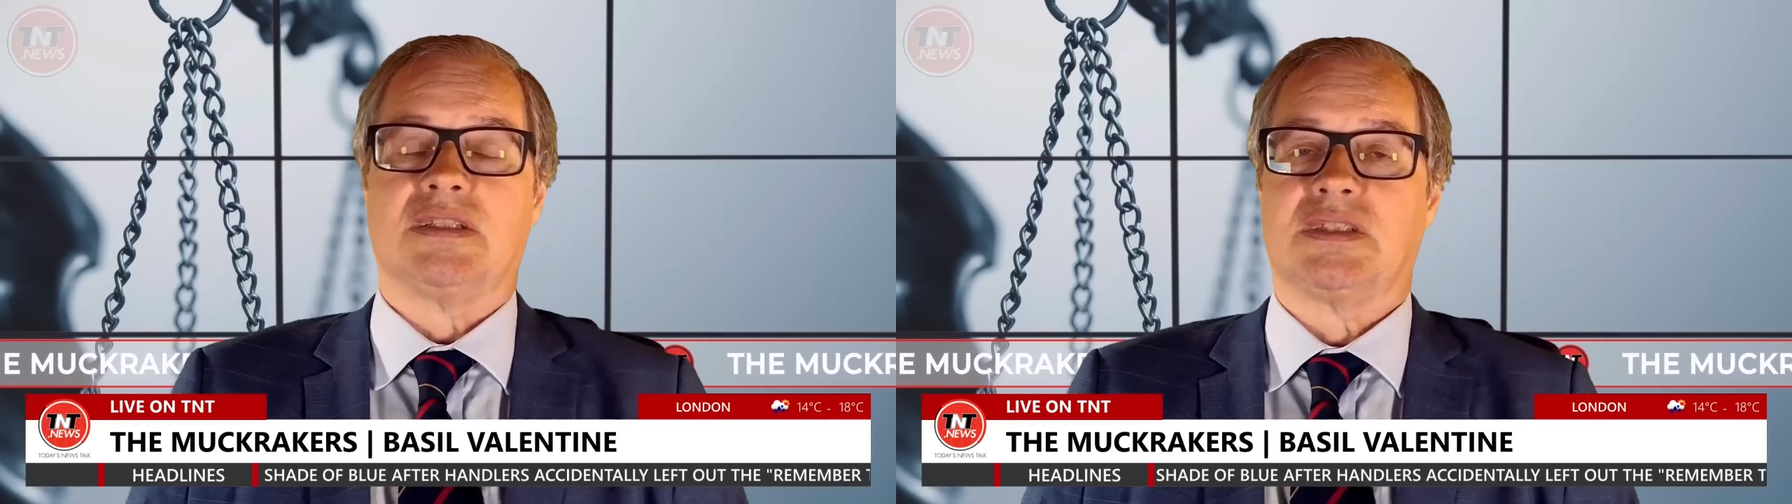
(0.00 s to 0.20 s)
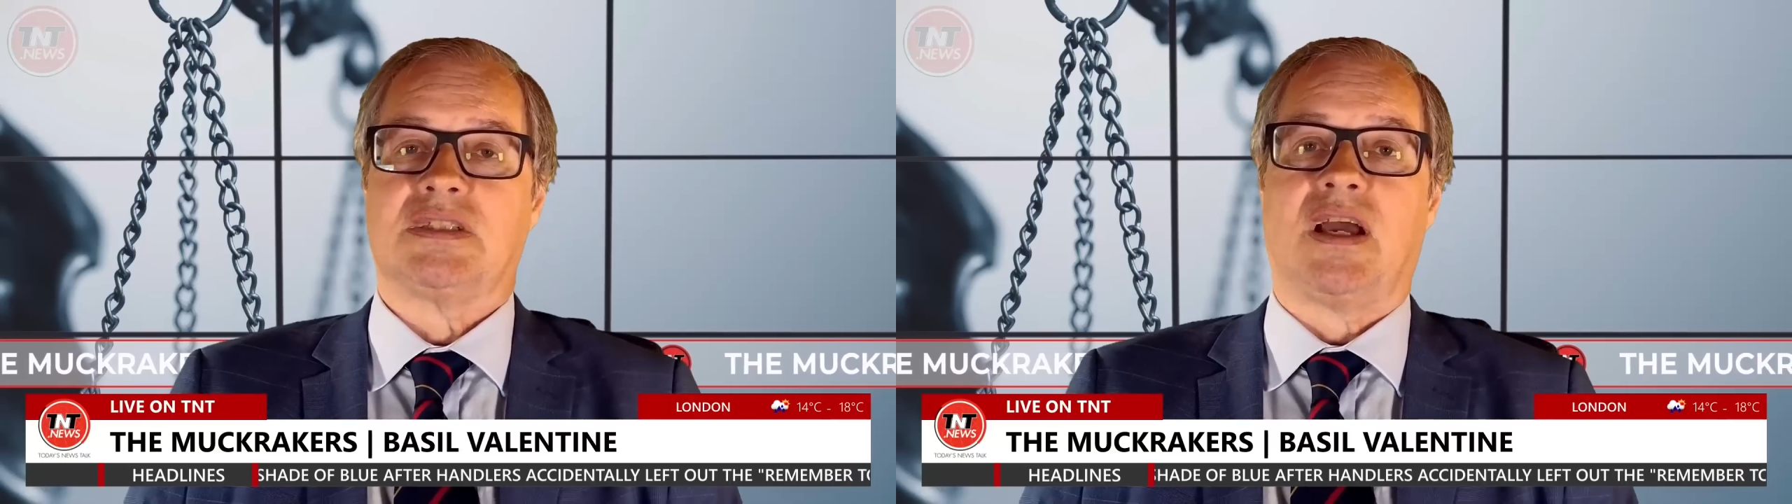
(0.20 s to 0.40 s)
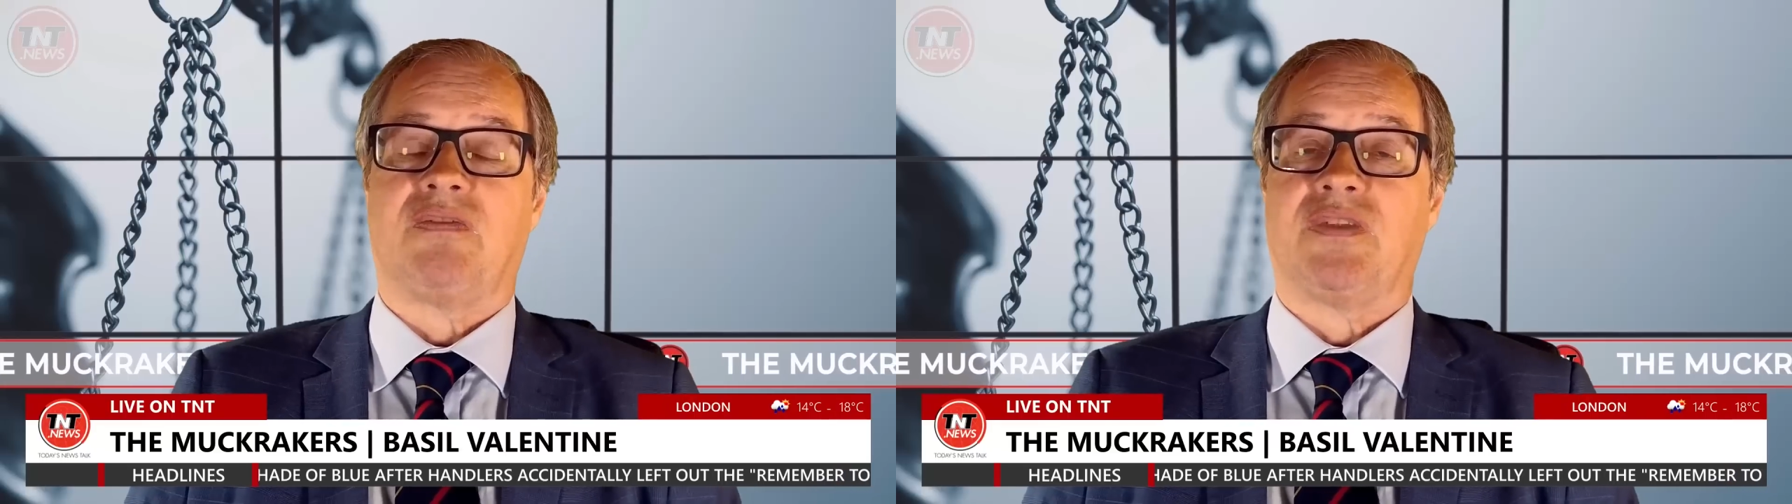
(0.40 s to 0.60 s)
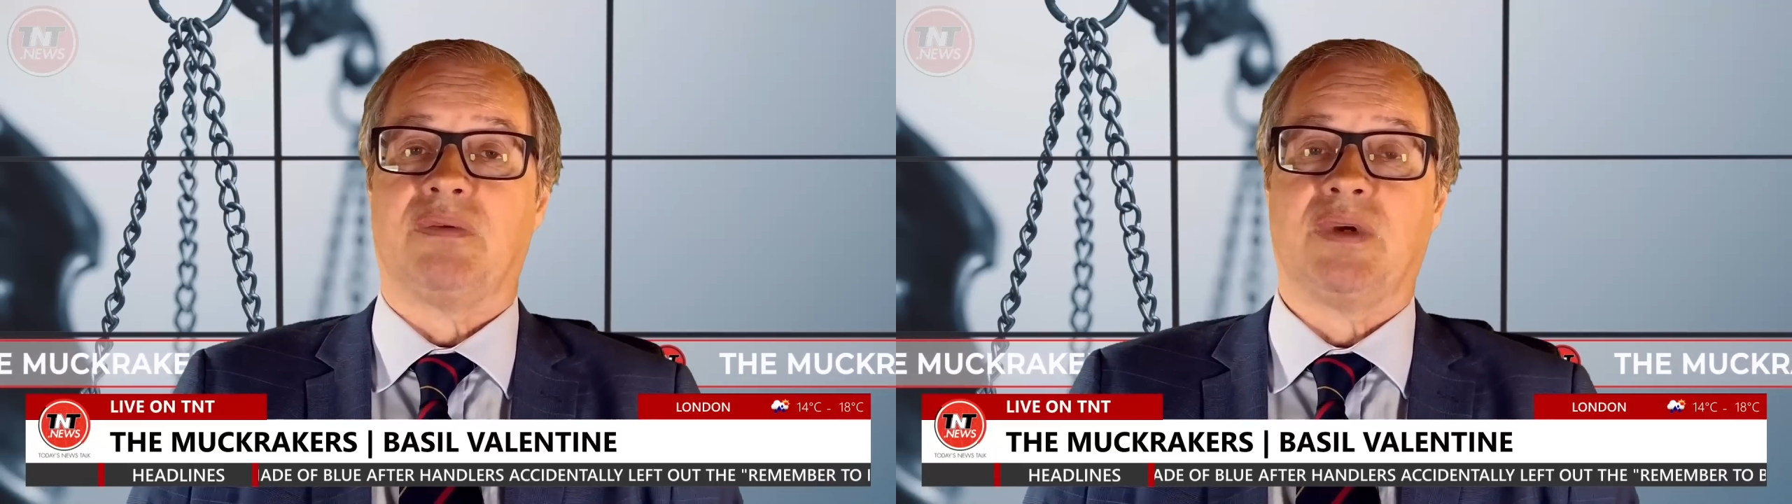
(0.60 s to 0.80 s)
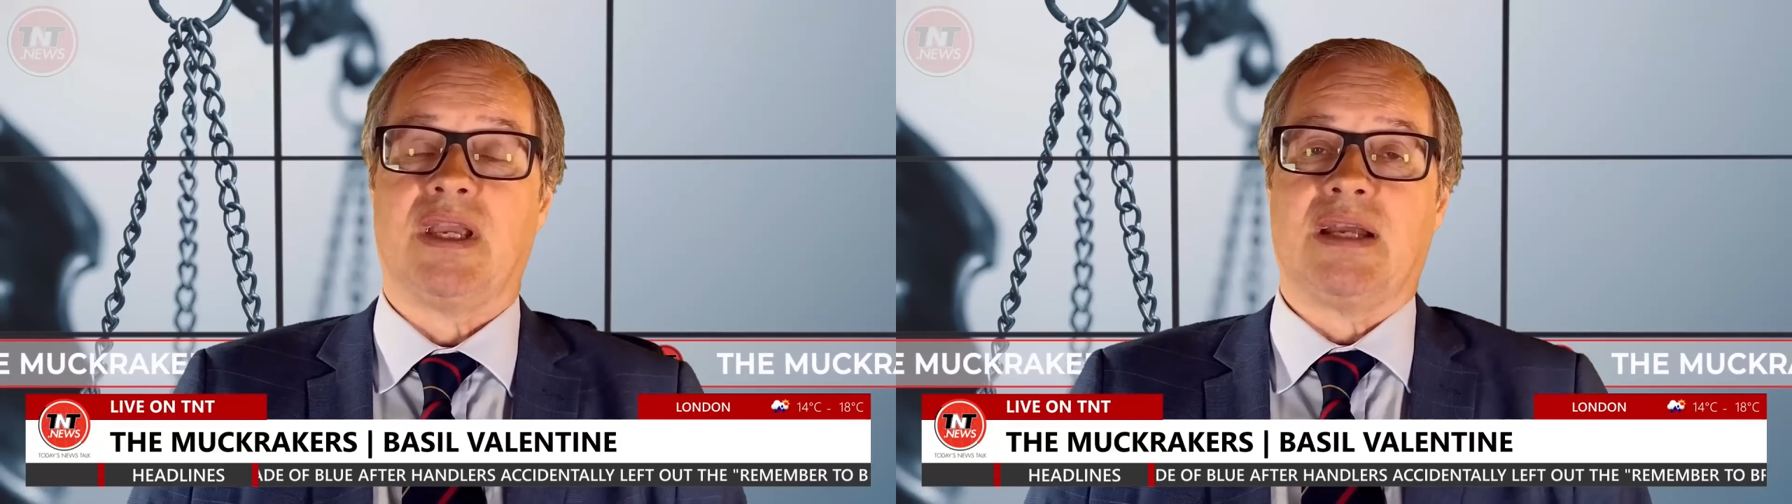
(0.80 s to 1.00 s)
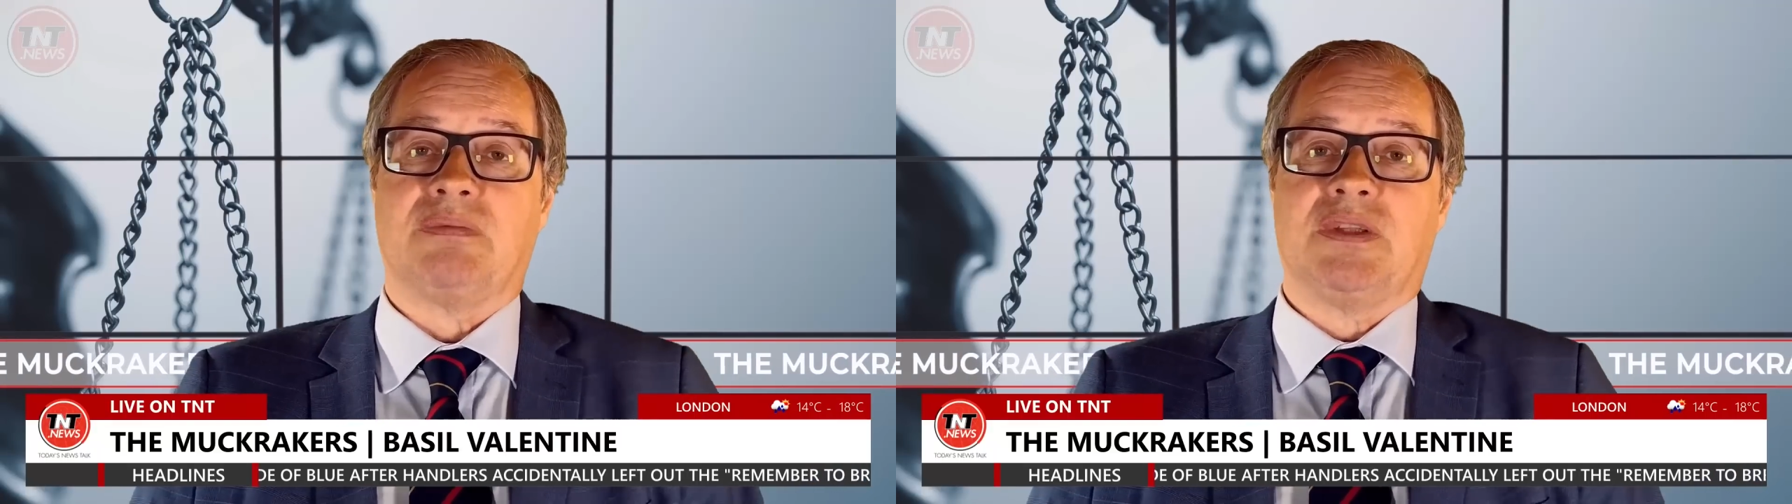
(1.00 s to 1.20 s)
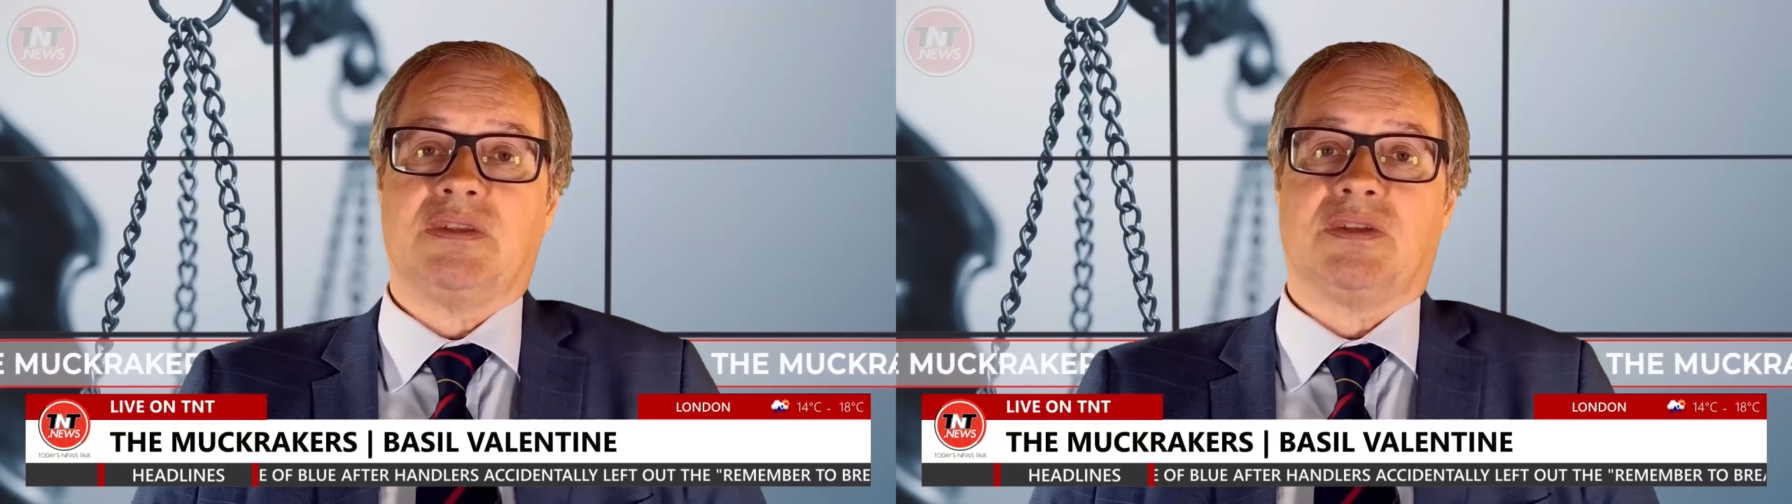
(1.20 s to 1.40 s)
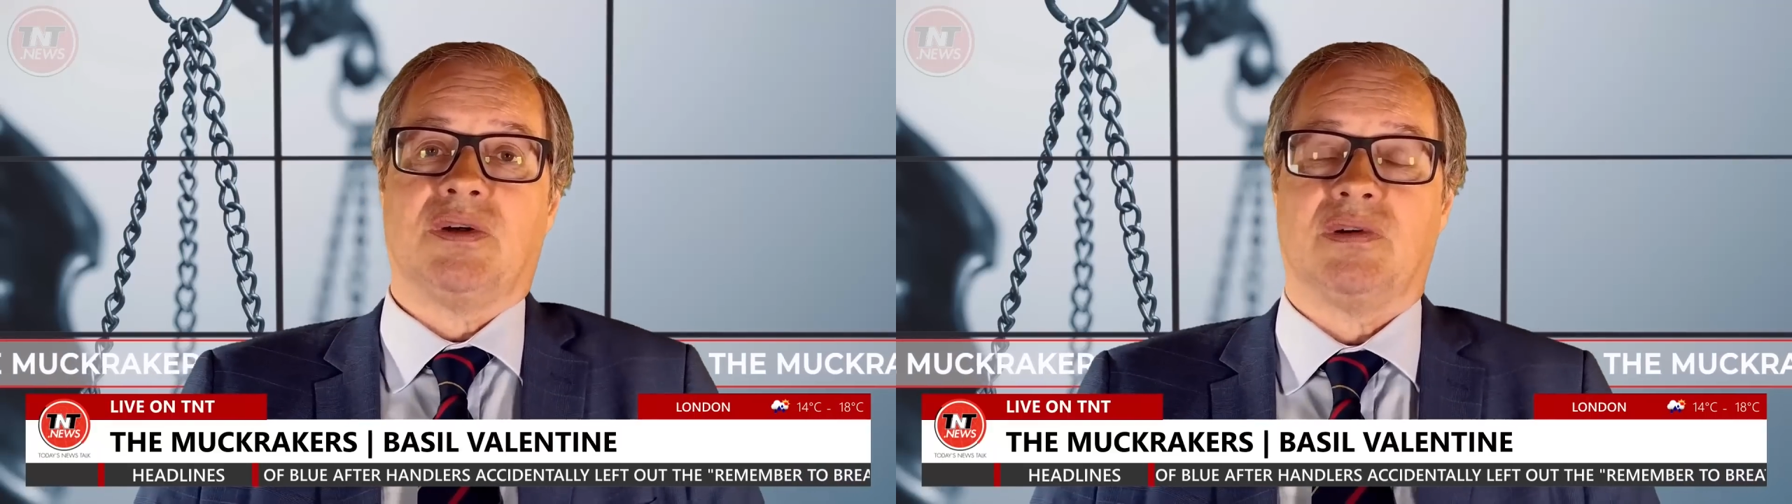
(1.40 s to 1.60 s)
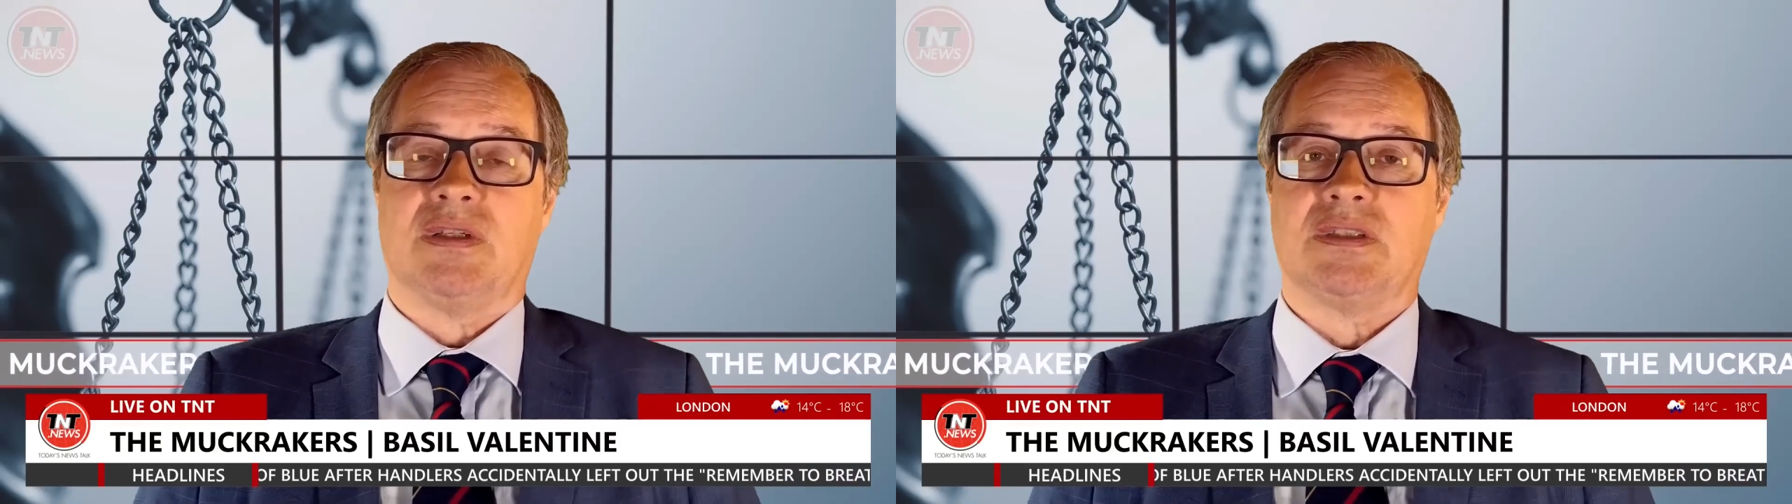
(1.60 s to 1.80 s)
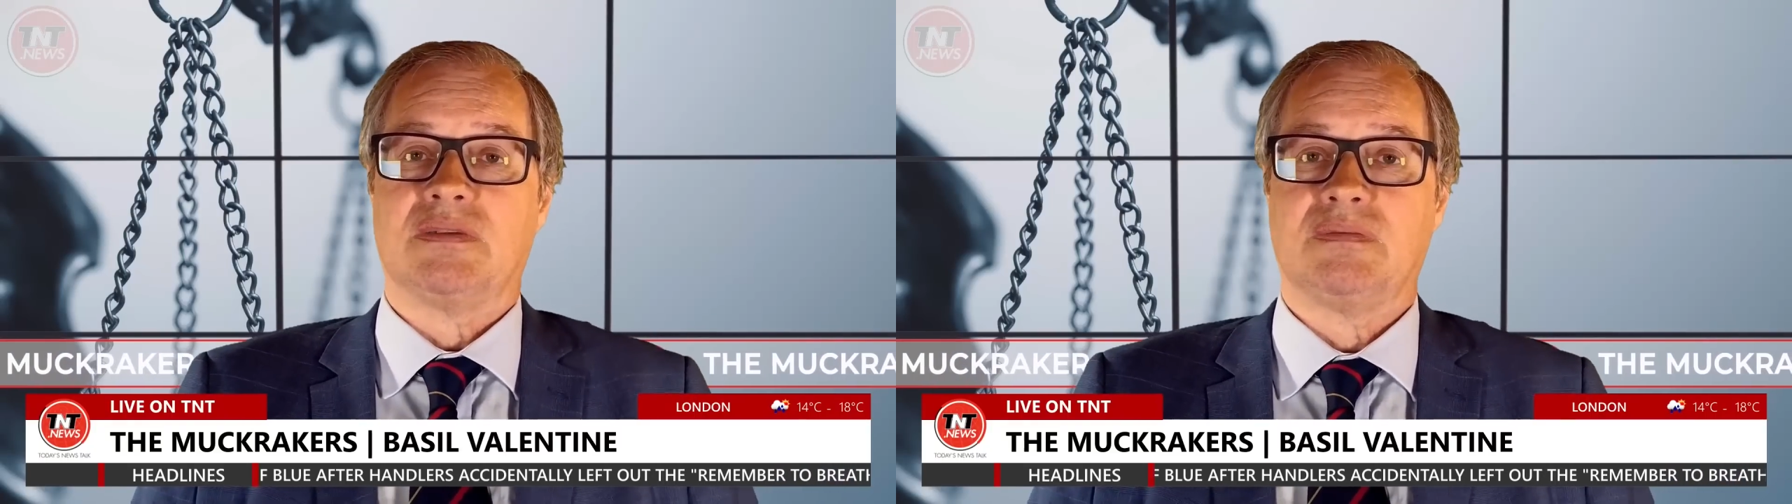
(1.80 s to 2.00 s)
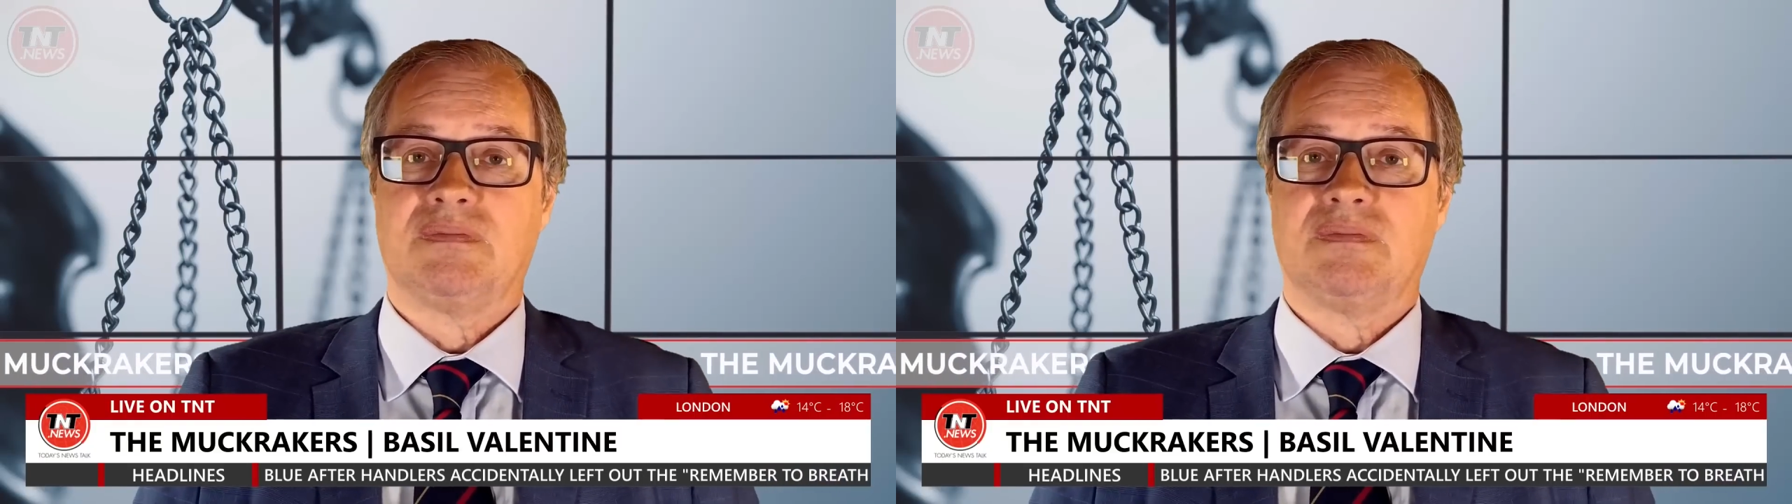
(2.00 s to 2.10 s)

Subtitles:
stuff that we had with the Tories.